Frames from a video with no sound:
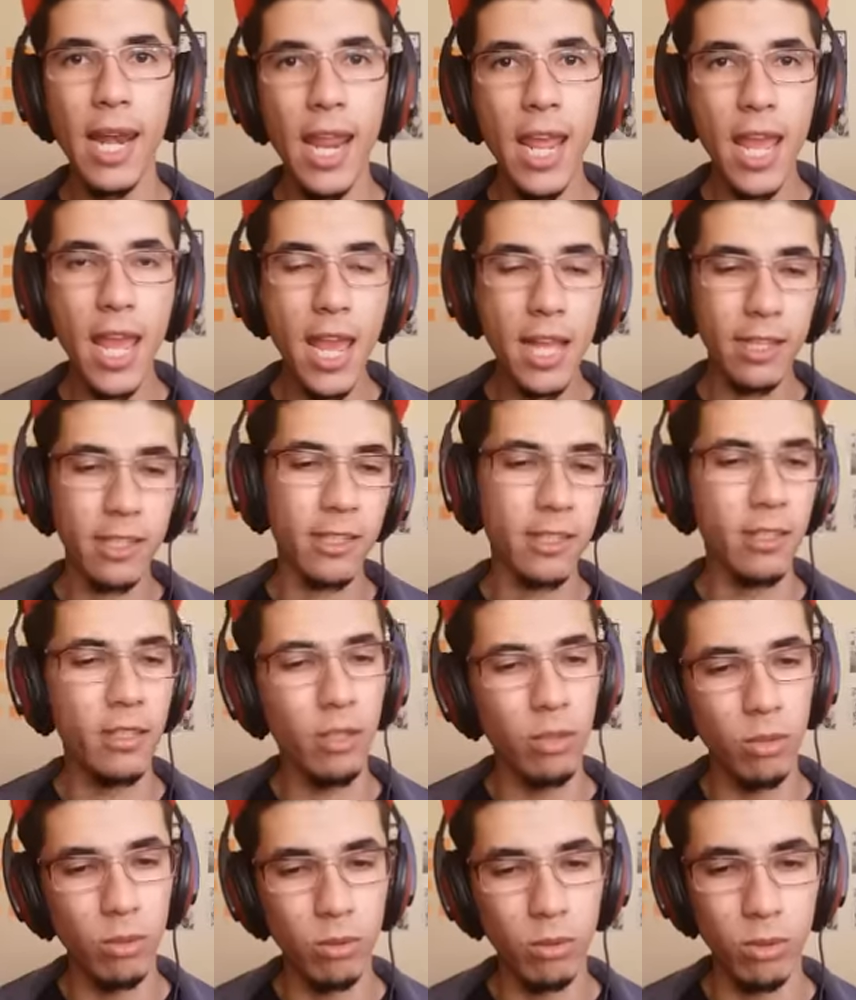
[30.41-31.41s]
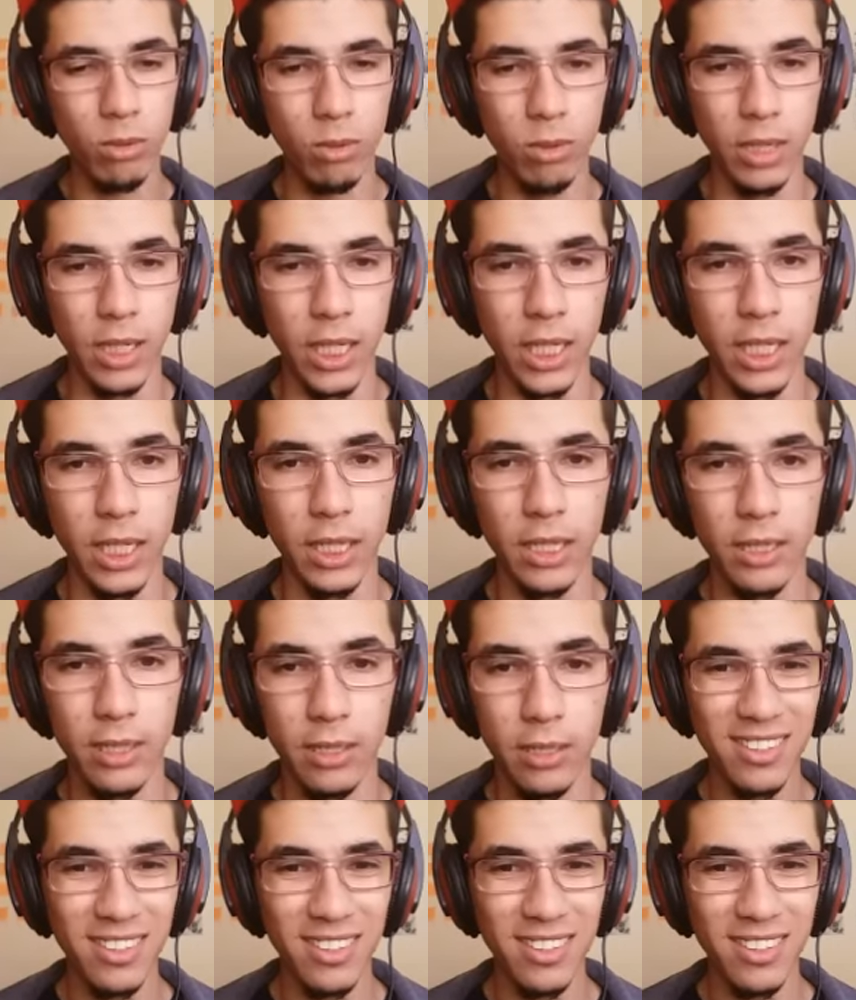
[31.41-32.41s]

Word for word: Let's do this.